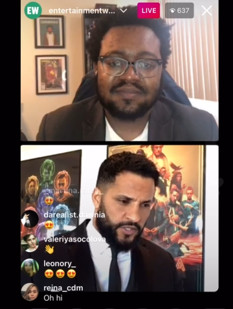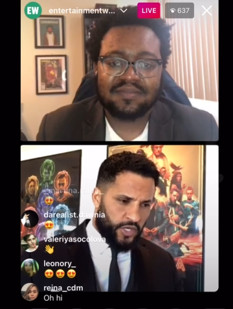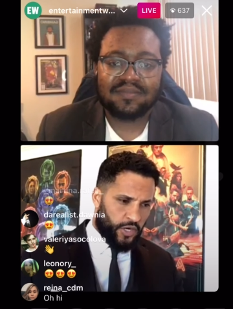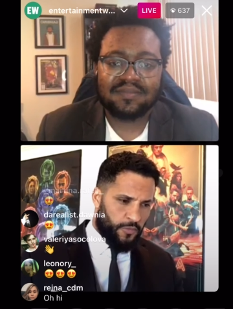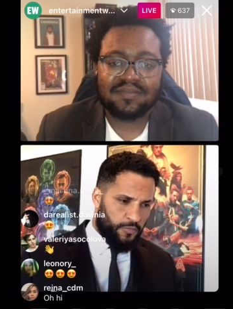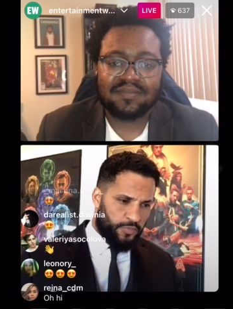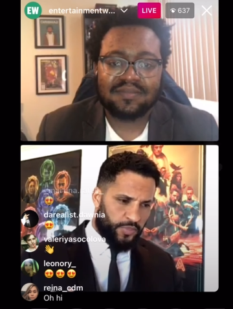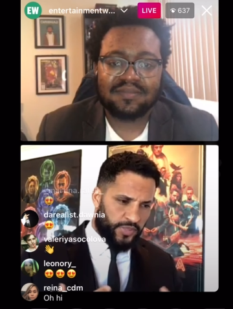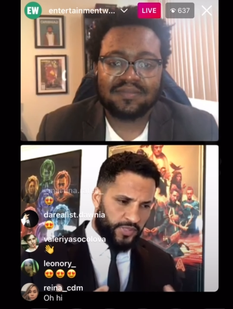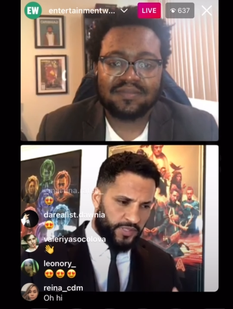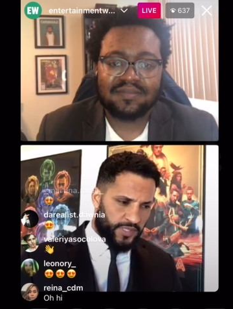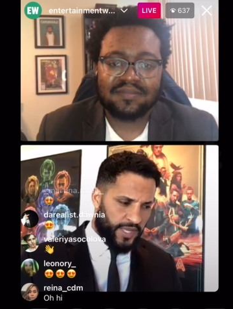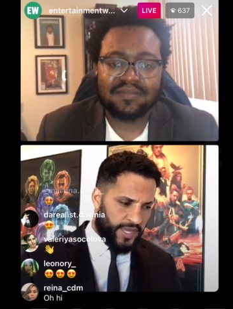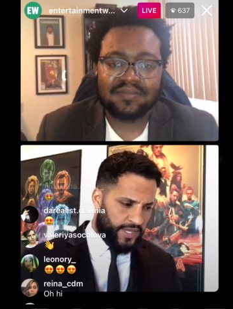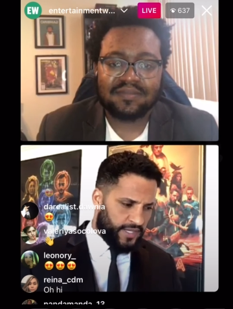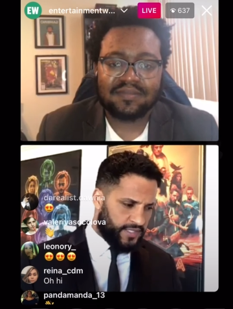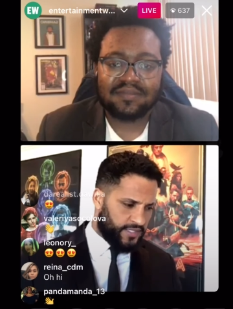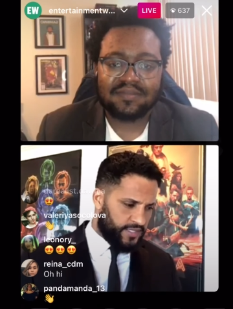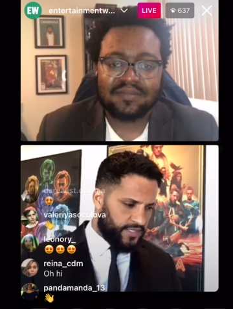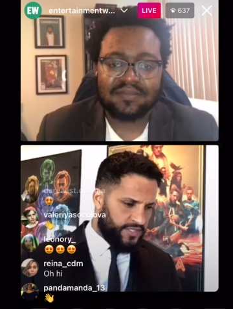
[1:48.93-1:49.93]

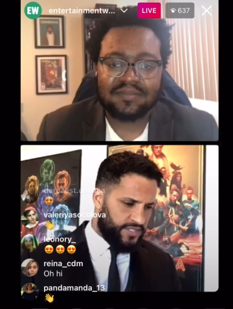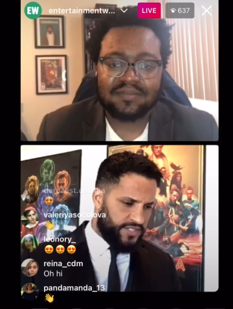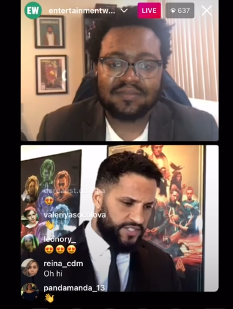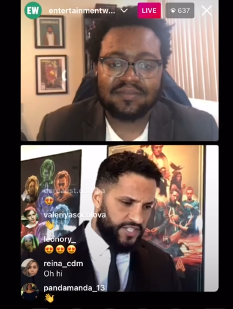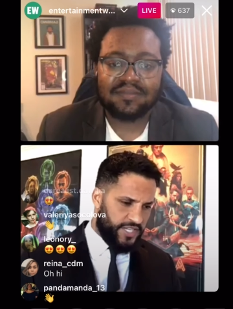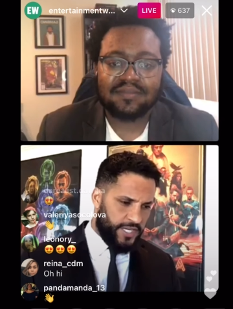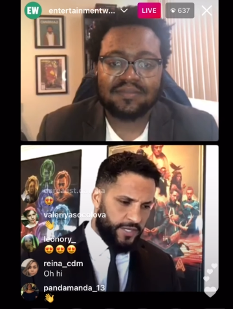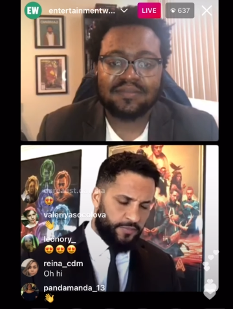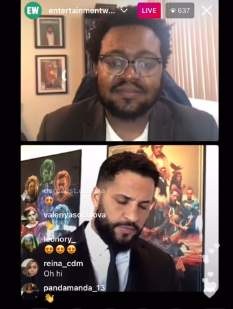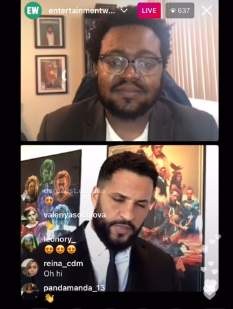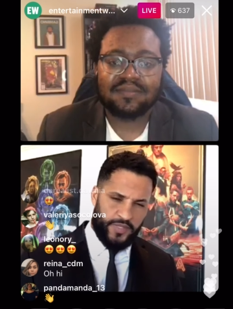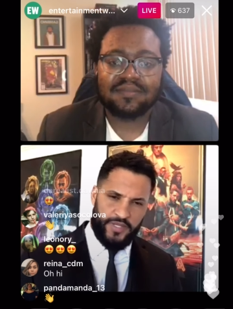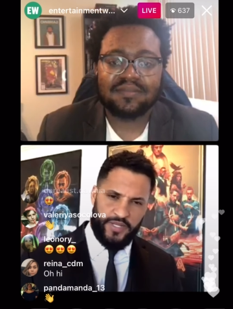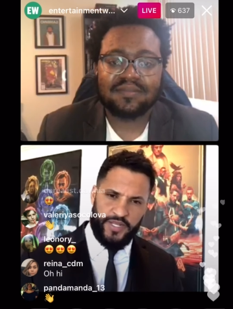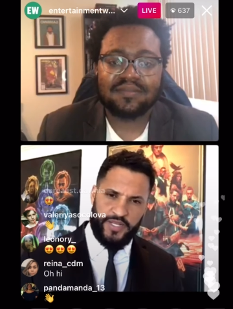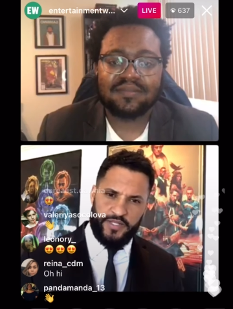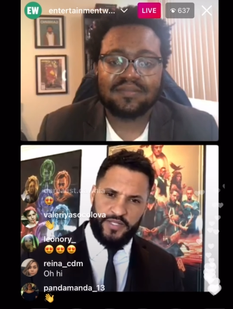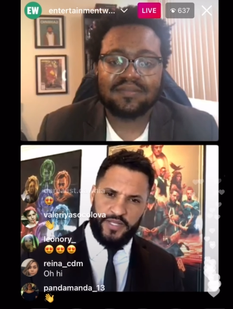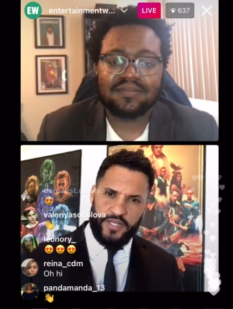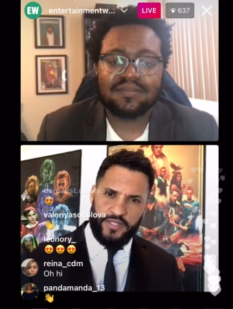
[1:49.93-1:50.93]
Speaker 1: complex and deep in
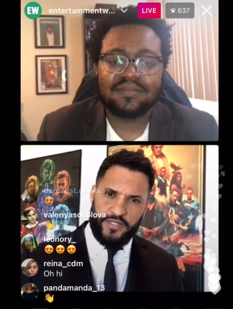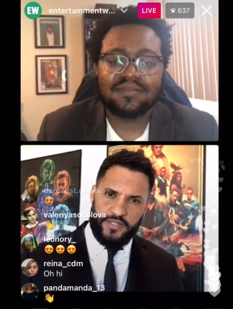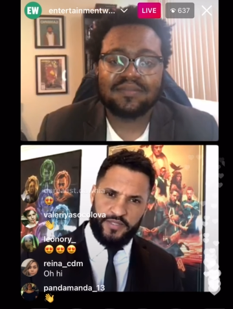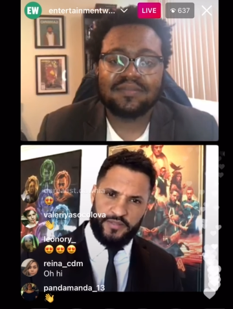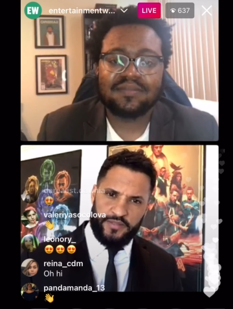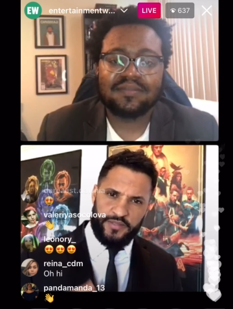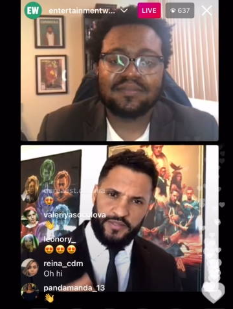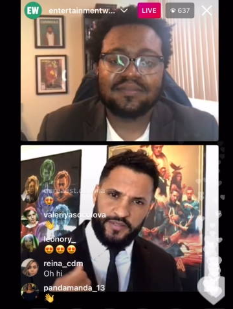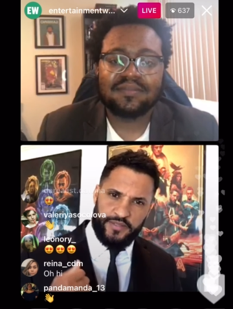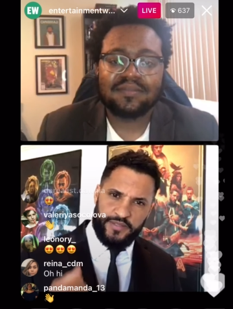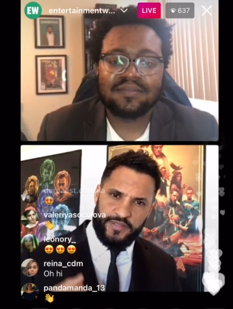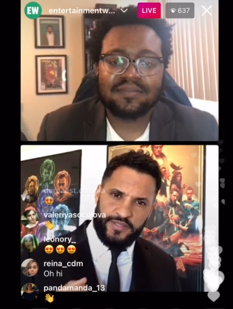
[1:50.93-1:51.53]
in, in